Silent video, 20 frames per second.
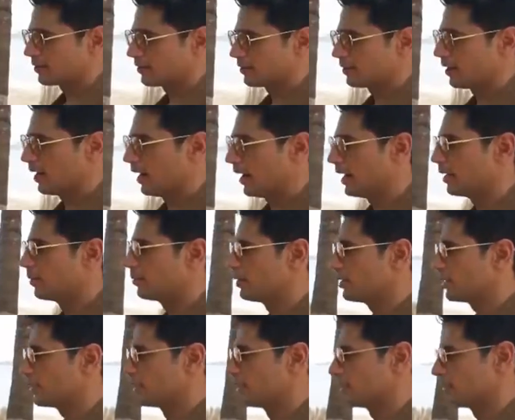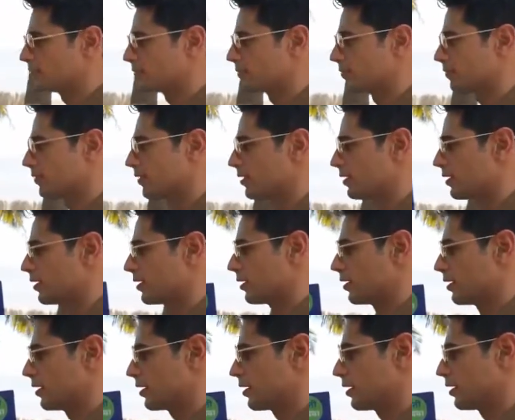No, we're going to Dharavi.
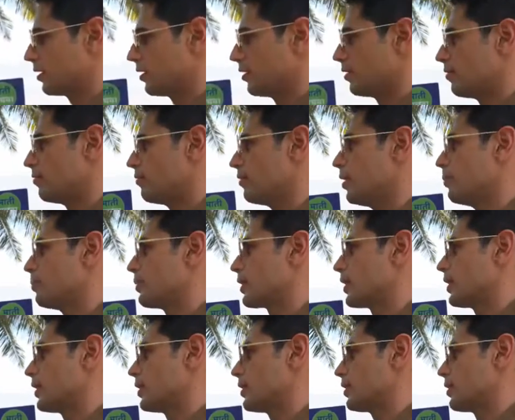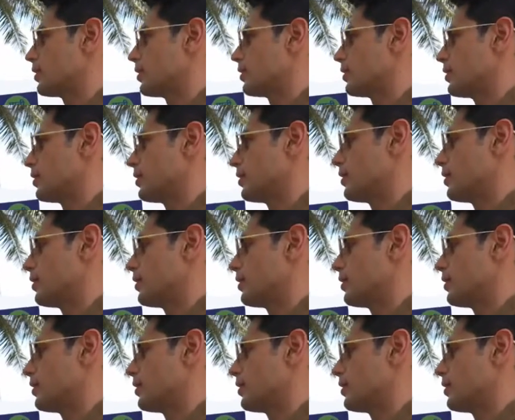There is a rap show.